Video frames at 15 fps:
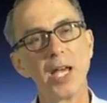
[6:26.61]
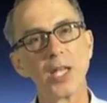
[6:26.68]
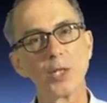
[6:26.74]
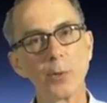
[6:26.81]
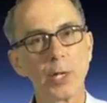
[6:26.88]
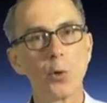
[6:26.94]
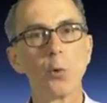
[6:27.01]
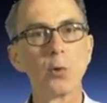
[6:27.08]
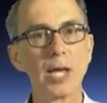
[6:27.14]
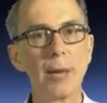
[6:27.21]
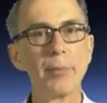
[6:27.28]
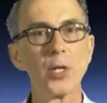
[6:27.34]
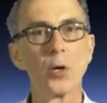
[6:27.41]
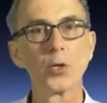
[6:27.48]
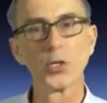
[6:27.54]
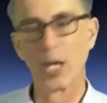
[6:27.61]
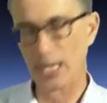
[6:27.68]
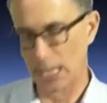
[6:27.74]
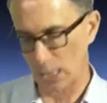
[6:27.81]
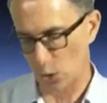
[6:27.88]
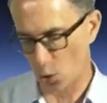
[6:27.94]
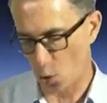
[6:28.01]
So we call carbon dioxide
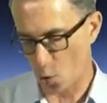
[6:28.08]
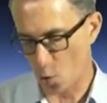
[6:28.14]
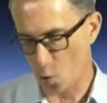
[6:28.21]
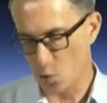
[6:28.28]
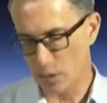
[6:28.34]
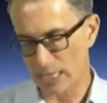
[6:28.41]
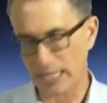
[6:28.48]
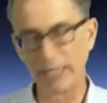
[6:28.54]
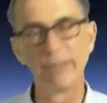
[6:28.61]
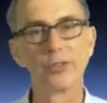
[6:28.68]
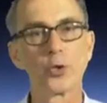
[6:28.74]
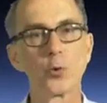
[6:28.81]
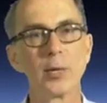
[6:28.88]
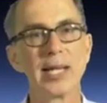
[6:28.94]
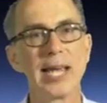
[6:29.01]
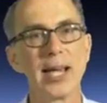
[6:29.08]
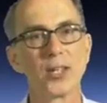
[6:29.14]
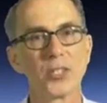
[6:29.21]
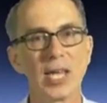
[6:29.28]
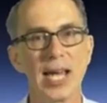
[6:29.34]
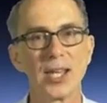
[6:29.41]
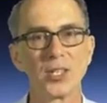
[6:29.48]
a long-lived
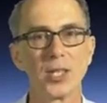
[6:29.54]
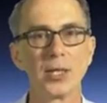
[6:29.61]
greenhouse gas,